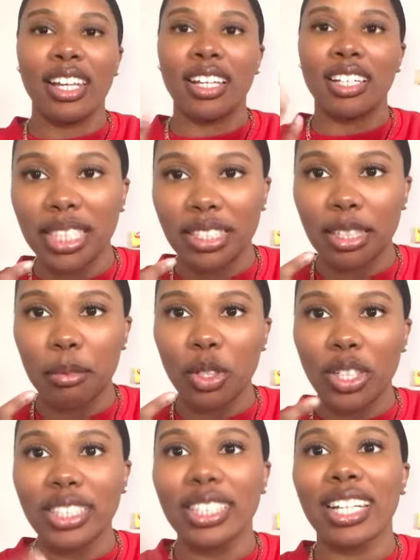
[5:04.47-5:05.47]
NYX lip
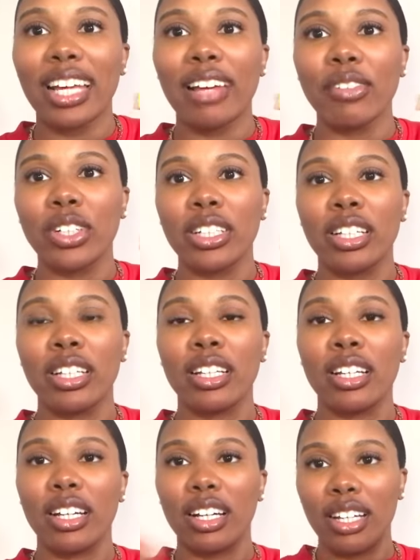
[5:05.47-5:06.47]
gloss and I have on
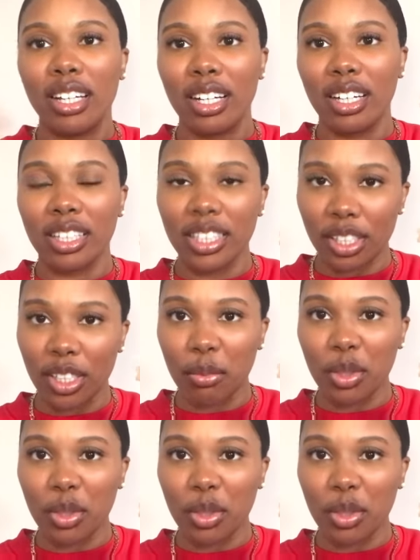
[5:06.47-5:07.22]
a clear lip